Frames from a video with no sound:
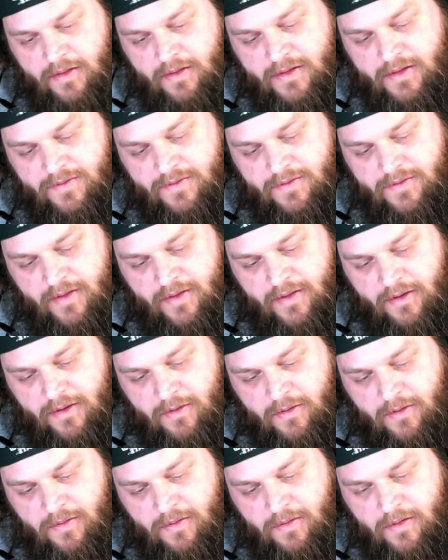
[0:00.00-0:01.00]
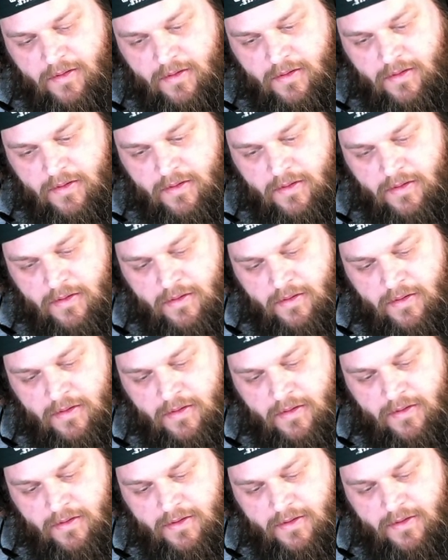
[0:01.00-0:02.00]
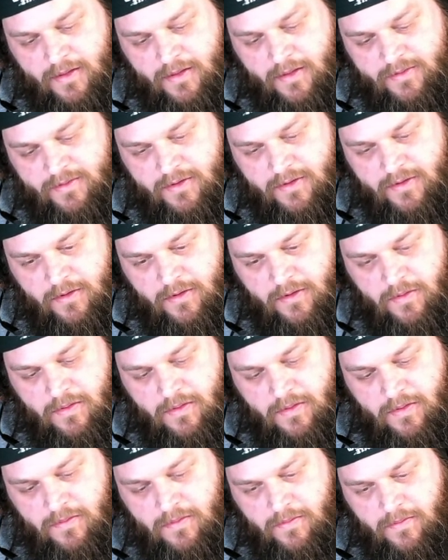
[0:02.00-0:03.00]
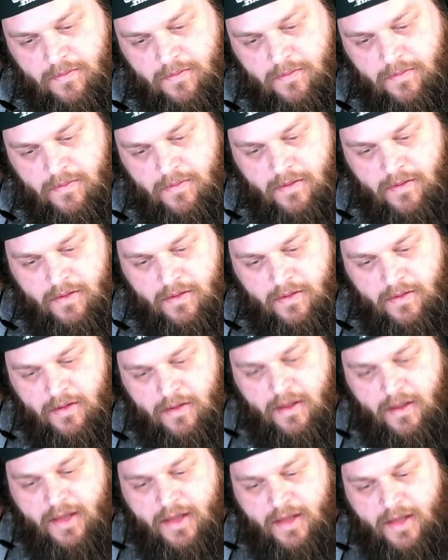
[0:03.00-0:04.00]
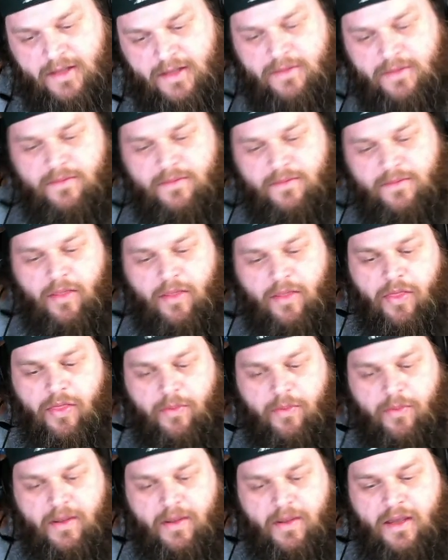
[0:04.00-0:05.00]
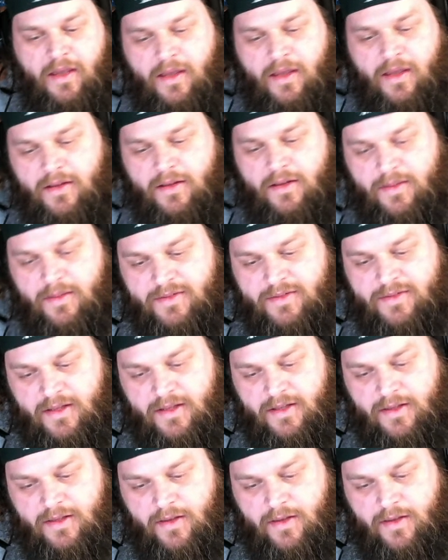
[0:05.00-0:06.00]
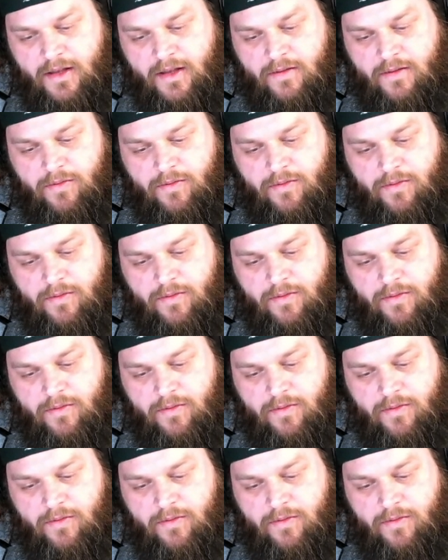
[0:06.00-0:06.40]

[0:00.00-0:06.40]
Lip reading: value times 2, I get 3 times 10 to the negative 3.